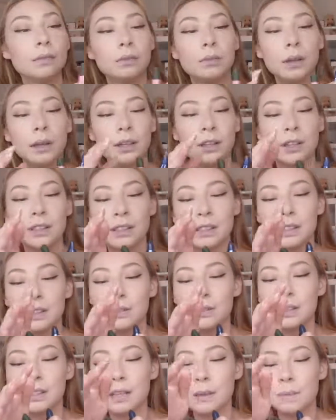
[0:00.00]
Wait, you can
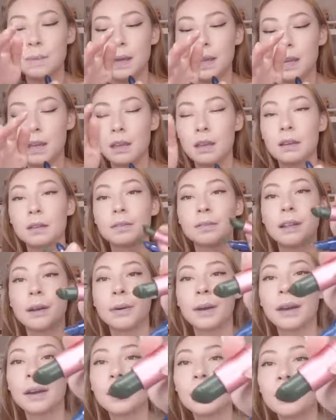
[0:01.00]
still see pink. There we
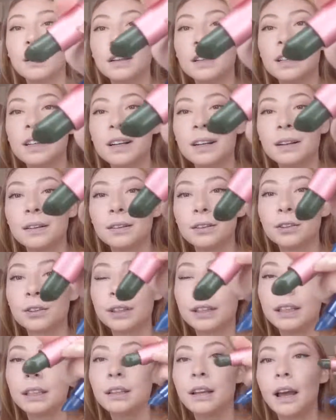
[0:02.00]
go.
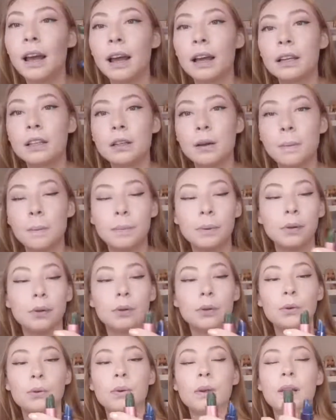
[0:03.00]
Green and
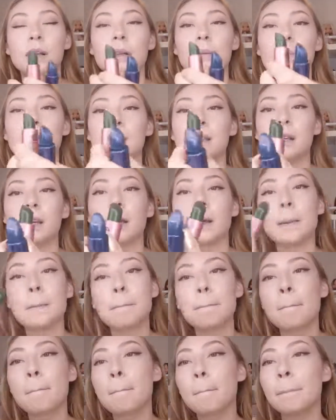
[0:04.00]
blue lipstick
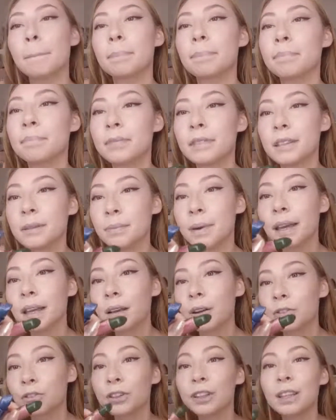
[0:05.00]
to make
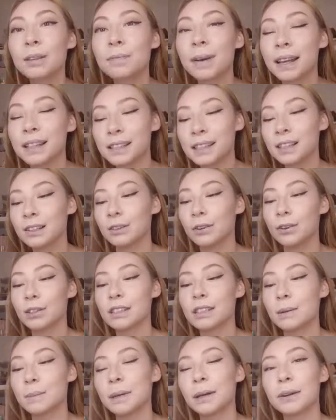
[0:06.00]
really basic looks,
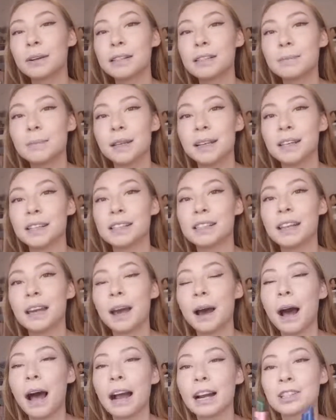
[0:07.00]
to be honest, because they
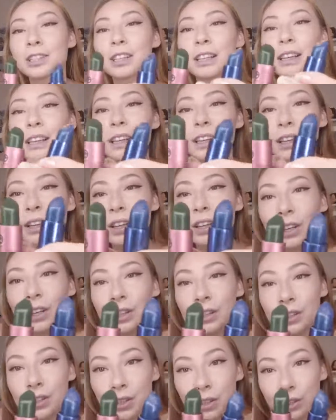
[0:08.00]
are actually
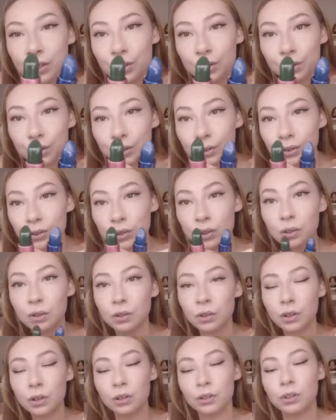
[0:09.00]
neutrals, or
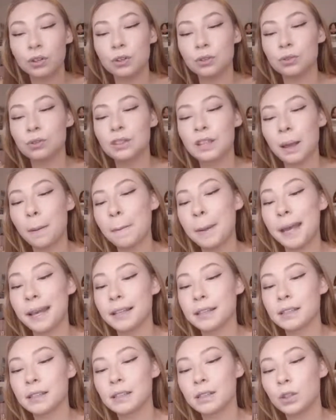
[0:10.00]
not neutrals, like
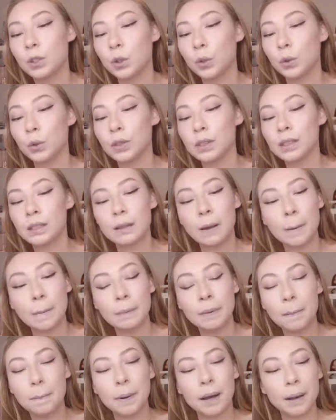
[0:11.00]
pinks, nudes,
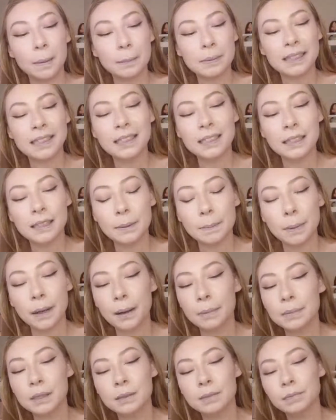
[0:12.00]
the balms, into the
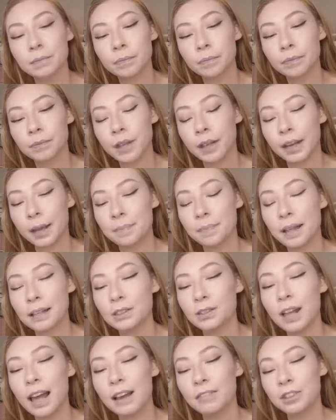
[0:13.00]
balms. Okay, that's
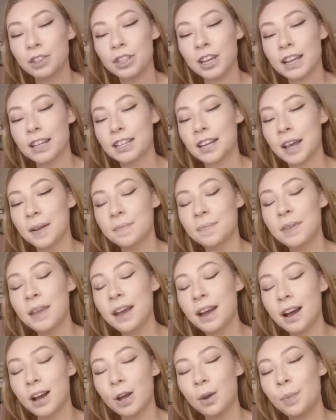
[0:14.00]
all I have to share today.
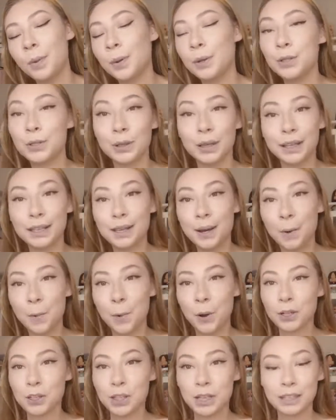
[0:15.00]
I hope you enjoyed
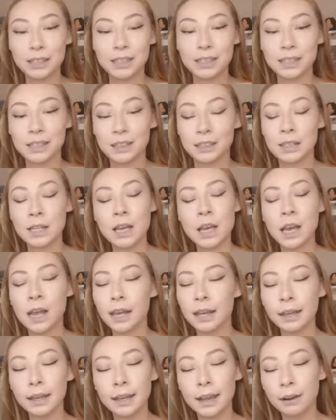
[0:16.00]
watching this little
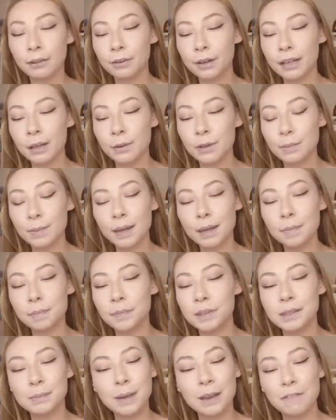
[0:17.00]
get ready with me.
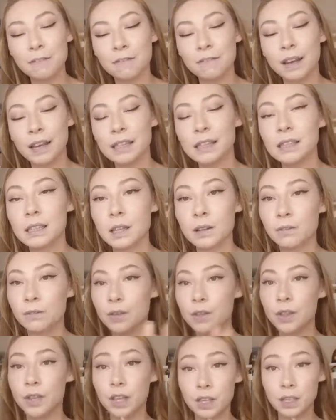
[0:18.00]
This is my face for
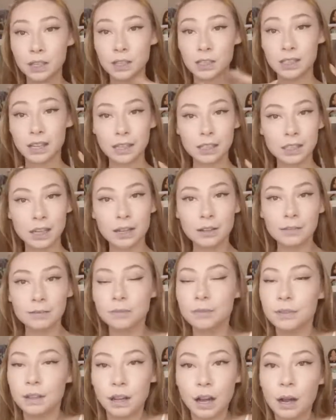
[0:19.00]
the daytime.
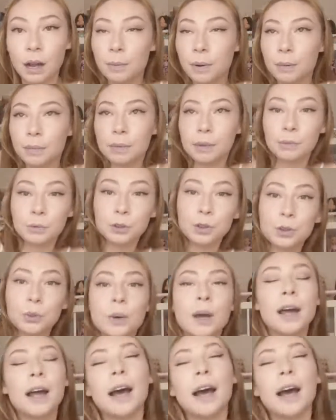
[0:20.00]
I probably will do